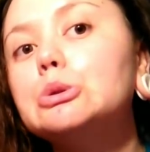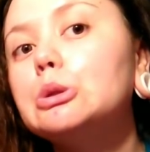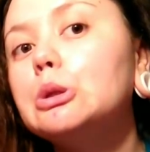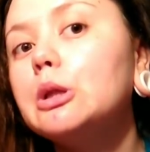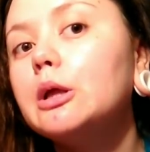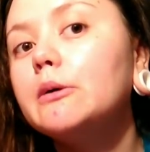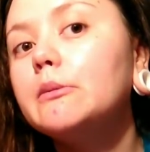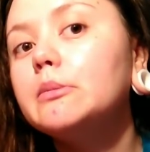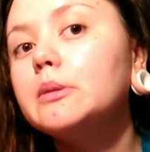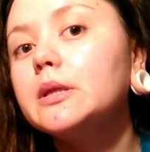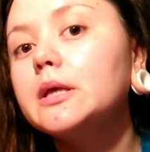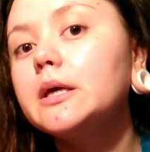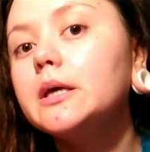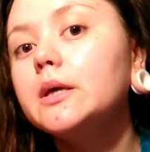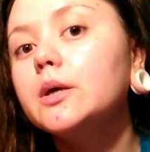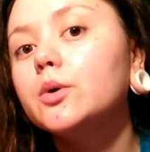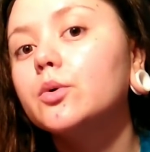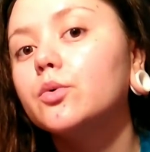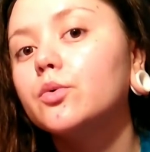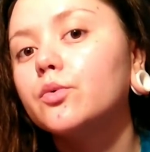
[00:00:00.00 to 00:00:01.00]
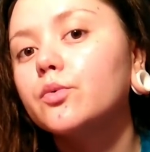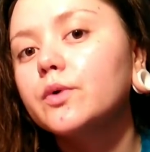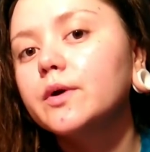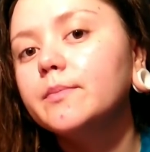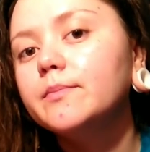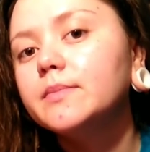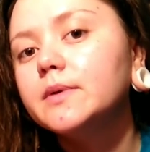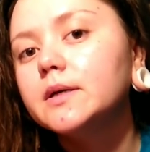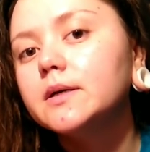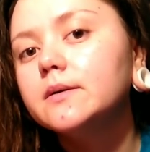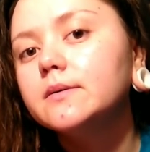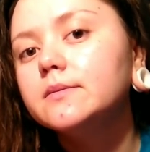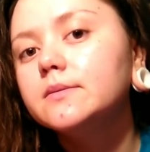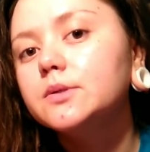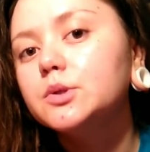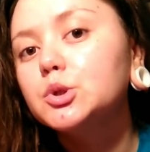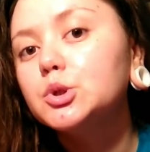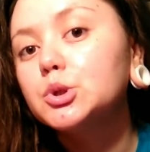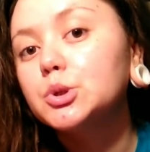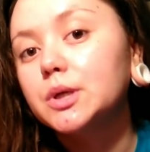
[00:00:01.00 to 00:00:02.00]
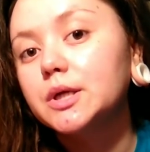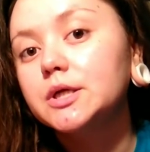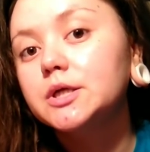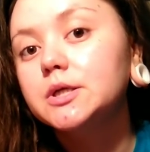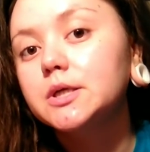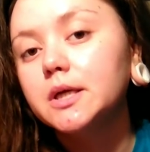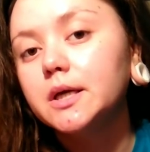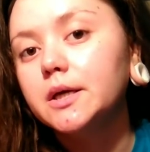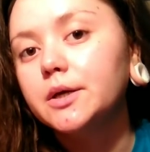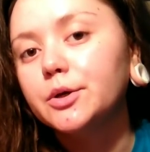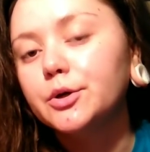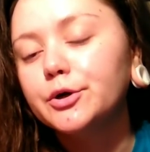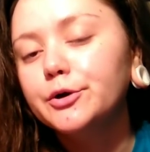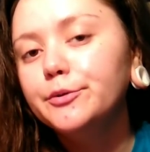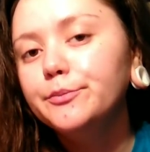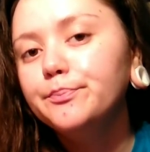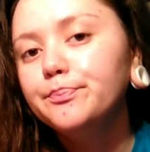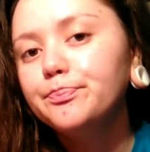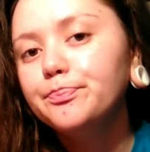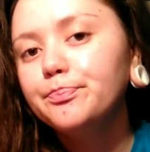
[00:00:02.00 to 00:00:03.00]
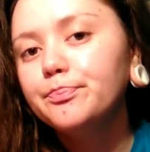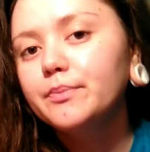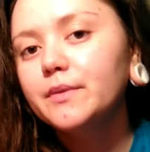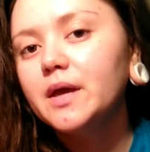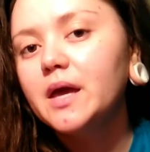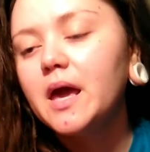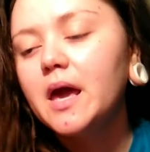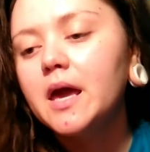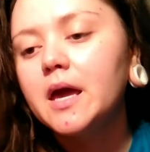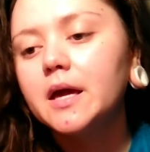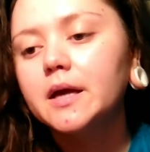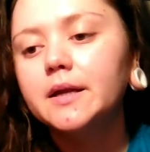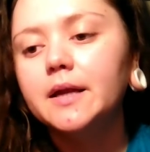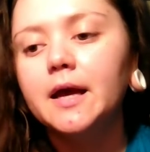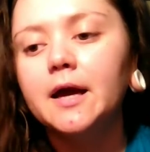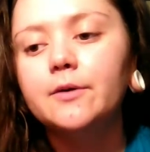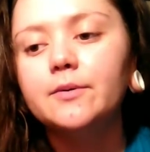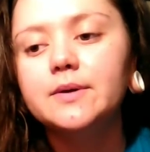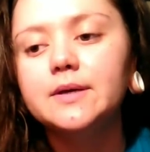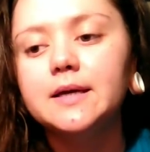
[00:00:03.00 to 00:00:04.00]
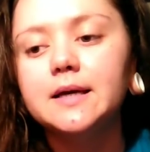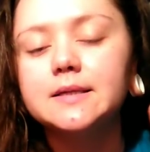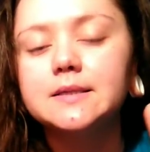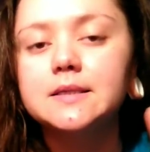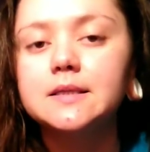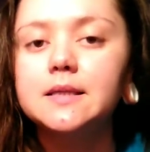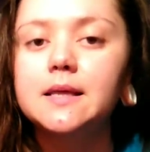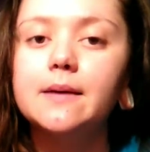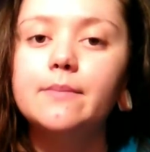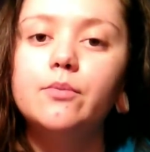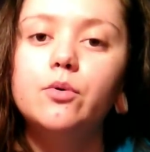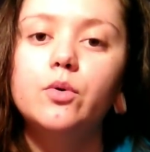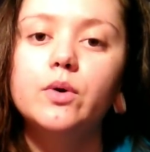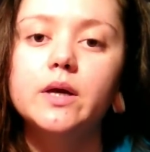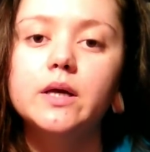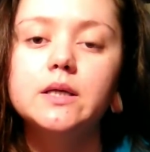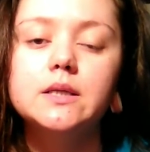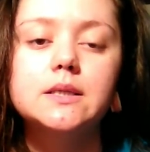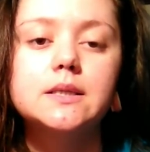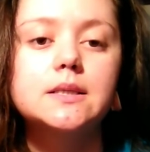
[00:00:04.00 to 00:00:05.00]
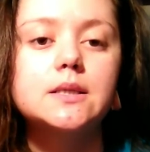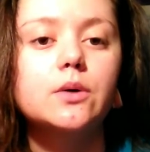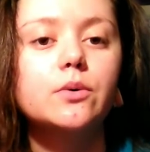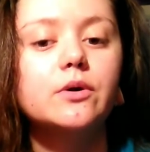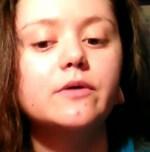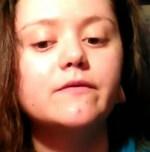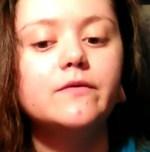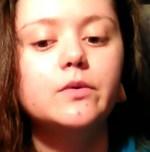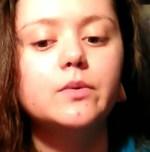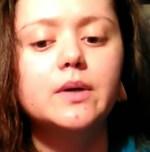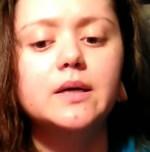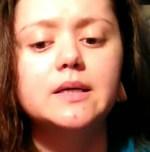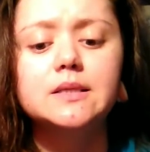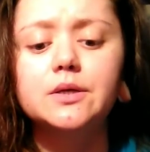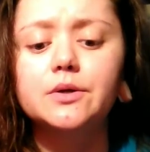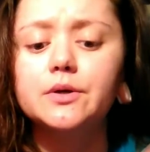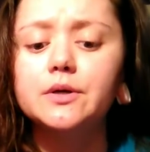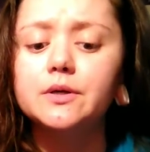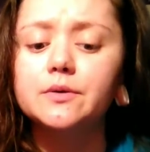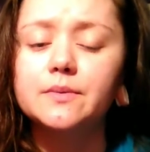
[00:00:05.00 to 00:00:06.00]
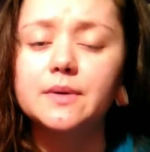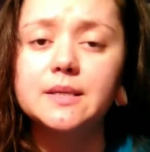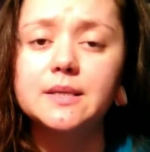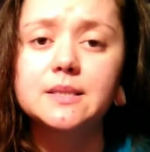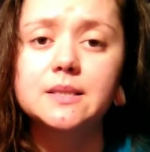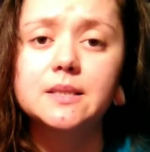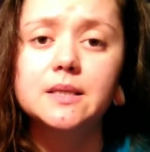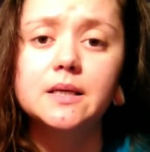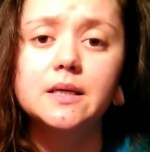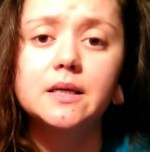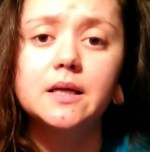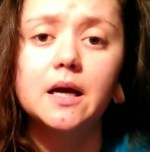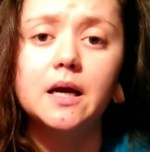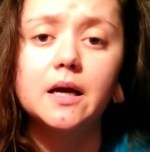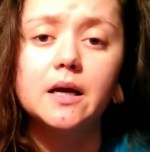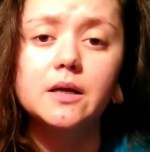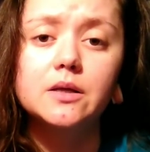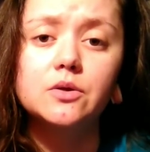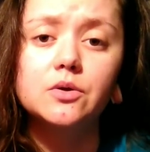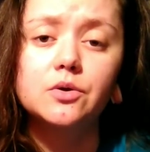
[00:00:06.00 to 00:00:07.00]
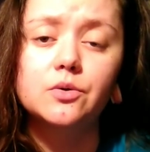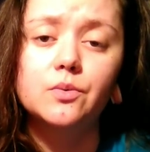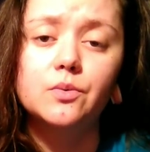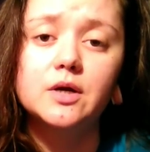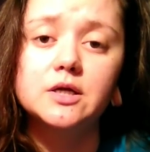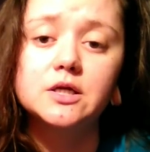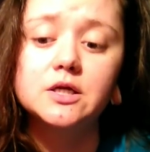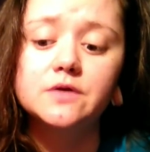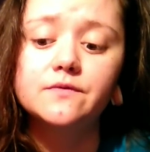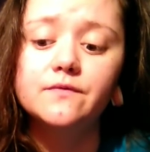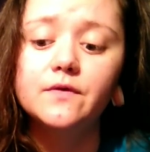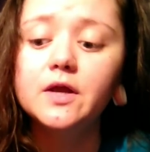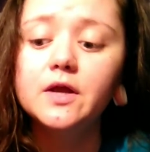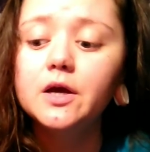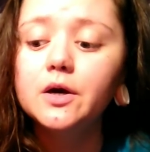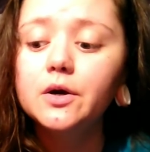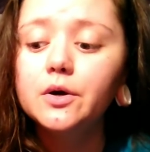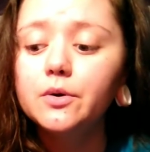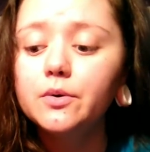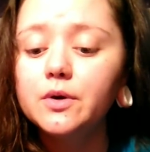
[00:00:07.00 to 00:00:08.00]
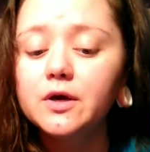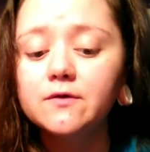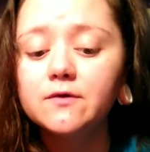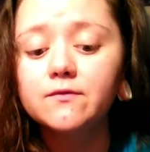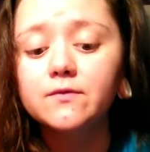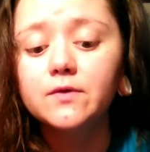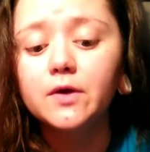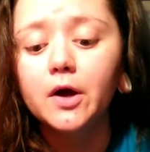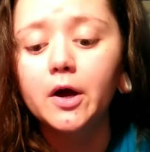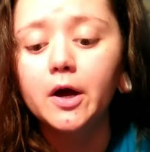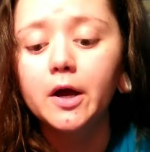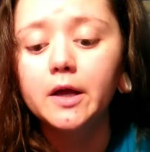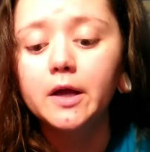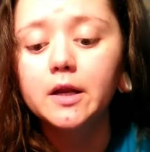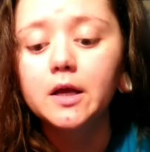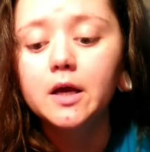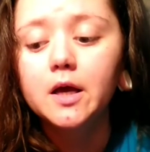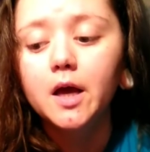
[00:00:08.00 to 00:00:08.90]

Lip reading: lovely, ripped, stretched ear and how it got to that point. So if you guys are interested, you can watch this video. If not,